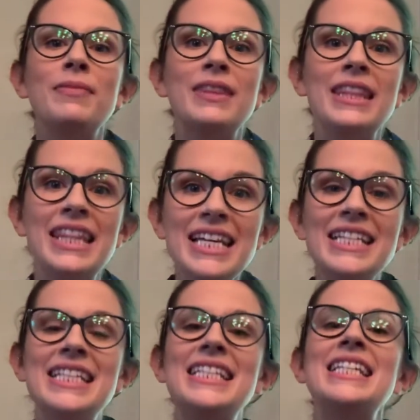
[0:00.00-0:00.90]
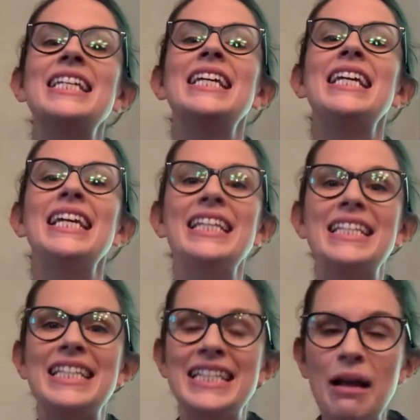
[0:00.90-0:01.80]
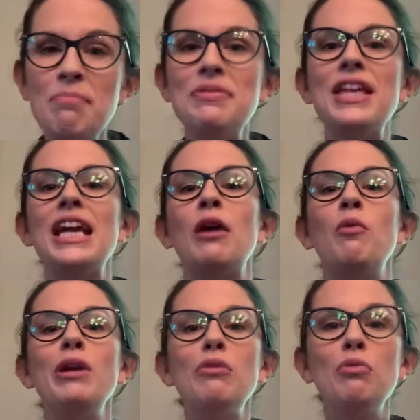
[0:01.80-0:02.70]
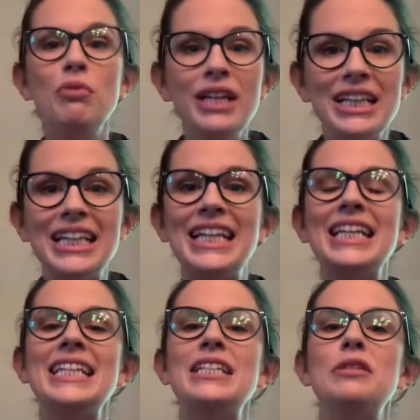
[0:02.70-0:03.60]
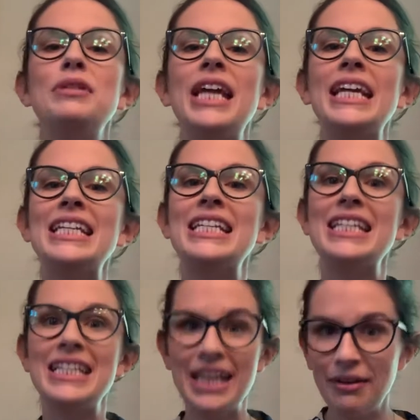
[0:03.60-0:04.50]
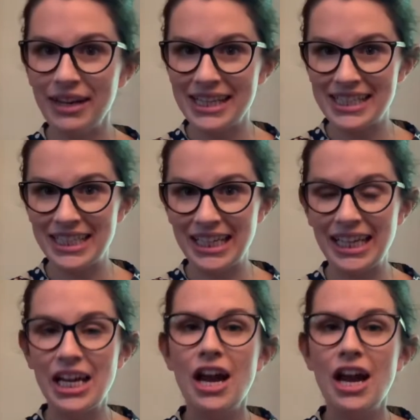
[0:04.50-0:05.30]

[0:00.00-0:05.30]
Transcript: This is something we really need to take seriously.